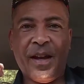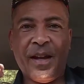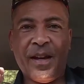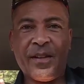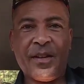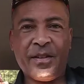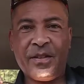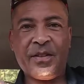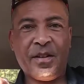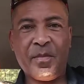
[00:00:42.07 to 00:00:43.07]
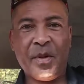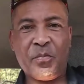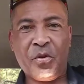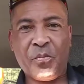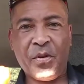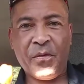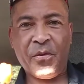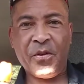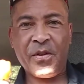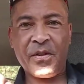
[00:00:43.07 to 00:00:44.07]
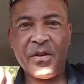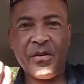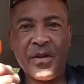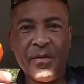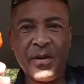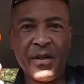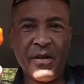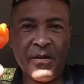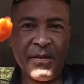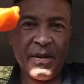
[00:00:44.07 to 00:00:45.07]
And I thought this song would be appropriate for it. So here we go.